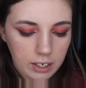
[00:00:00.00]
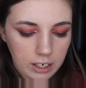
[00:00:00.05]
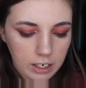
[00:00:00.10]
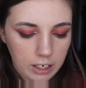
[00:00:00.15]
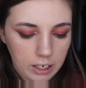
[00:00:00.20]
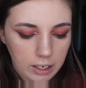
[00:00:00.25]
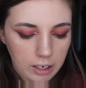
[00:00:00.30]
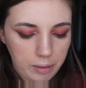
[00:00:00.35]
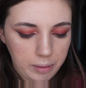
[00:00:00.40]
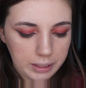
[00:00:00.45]

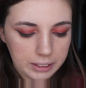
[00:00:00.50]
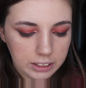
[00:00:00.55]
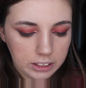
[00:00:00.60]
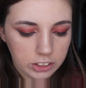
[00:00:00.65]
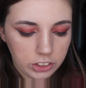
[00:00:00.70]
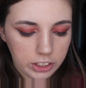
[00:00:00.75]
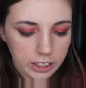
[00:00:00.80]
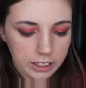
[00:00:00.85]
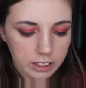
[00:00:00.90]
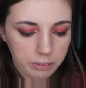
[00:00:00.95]

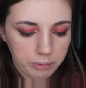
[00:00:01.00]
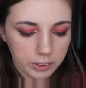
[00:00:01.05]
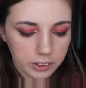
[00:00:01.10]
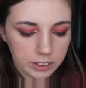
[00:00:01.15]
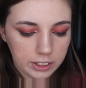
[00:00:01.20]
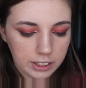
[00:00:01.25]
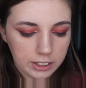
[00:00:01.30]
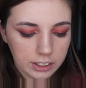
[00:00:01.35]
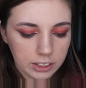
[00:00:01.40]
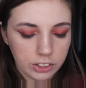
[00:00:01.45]
It's shade number
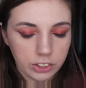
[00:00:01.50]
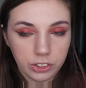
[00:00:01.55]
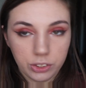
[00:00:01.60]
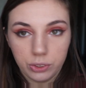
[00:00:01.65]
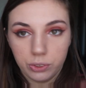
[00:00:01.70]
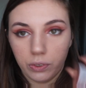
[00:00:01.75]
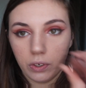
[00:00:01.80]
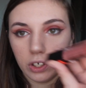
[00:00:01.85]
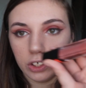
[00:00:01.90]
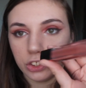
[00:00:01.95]

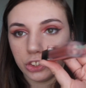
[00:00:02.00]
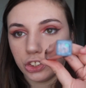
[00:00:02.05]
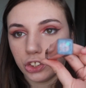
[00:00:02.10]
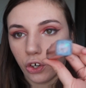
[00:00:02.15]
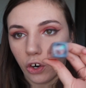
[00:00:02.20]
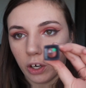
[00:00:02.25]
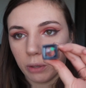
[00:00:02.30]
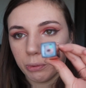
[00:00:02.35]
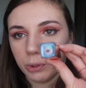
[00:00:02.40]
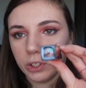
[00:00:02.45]
62
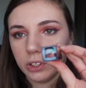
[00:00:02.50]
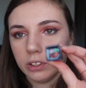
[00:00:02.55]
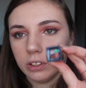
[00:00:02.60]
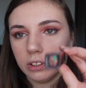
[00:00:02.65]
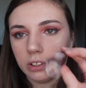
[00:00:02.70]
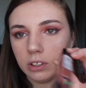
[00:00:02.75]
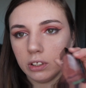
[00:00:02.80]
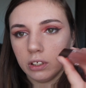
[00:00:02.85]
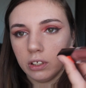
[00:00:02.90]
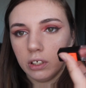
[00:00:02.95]
Charmer.
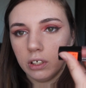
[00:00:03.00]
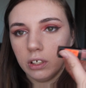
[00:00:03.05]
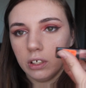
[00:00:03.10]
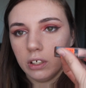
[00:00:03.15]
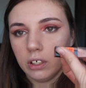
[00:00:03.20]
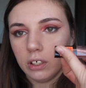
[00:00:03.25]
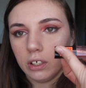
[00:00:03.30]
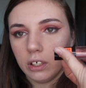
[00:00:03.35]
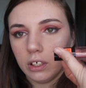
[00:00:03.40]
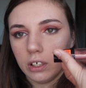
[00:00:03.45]

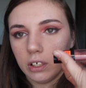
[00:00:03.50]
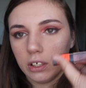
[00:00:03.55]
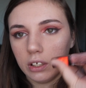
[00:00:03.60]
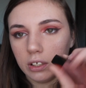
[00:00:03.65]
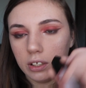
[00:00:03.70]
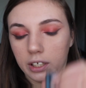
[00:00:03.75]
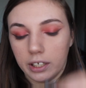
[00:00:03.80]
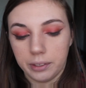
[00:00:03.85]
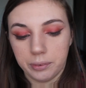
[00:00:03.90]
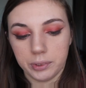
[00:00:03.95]

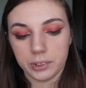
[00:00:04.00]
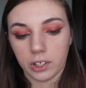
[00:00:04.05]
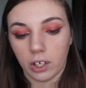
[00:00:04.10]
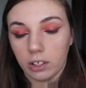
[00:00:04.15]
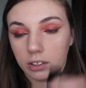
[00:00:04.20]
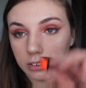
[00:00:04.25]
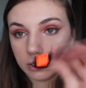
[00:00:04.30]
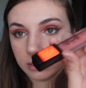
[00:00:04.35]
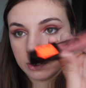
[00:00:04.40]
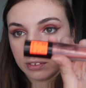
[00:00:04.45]
And it was
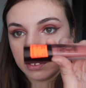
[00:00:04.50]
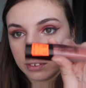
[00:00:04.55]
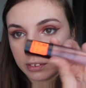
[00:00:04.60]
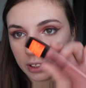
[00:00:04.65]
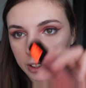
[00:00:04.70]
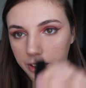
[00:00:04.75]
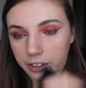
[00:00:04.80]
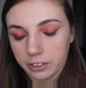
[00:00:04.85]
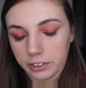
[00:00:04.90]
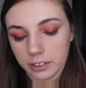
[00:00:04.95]
on
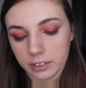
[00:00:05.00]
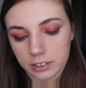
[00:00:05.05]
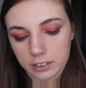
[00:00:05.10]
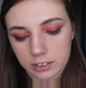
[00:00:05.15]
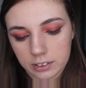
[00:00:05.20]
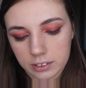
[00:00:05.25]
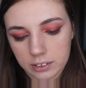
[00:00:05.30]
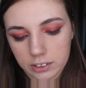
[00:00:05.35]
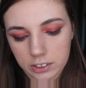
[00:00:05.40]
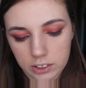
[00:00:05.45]

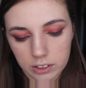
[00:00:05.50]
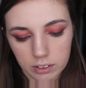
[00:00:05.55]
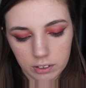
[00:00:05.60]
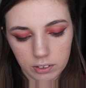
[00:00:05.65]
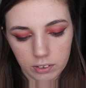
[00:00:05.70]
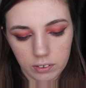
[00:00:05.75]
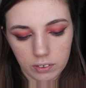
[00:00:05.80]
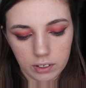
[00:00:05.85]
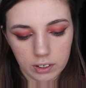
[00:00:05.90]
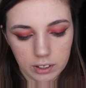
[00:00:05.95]
clearance,
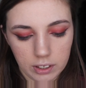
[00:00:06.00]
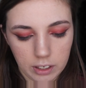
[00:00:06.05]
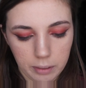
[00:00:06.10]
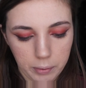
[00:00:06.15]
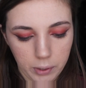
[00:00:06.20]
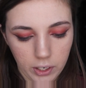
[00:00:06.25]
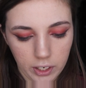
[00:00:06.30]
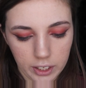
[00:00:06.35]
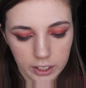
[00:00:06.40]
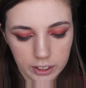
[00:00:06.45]
so I
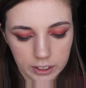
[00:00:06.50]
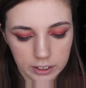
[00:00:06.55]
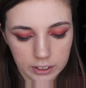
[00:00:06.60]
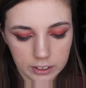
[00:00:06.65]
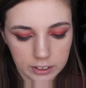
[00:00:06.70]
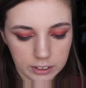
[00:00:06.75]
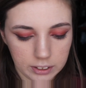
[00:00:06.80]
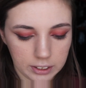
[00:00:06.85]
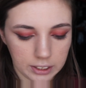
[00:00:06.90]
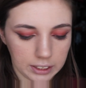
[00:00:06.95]
bought it
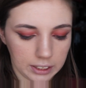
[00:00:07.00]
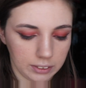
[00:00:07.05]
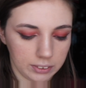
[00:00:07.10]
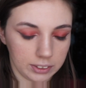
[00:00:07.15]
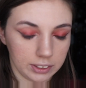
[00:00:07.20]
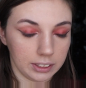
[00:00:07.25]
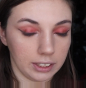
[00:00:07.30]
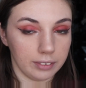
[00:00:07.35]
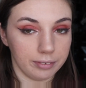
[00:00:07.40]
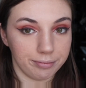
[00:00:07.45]
because I
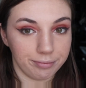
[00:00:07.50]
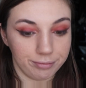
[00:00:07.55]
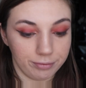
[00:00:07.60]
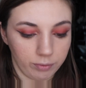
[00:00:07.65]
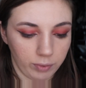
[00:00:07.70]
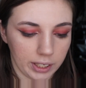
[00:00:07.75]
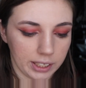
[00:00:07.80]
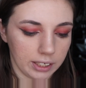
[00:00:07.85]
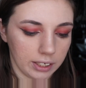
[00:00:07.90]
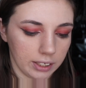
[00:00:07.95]
was like,
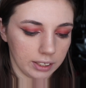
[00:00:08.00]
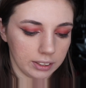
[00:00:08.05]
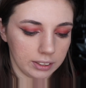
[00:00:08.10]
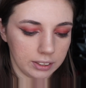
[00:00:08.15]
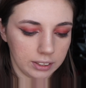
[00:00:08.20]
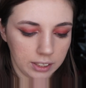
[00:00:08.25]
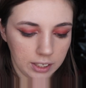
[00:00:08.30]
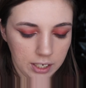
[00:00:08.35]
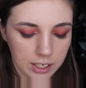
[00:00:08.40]
why not?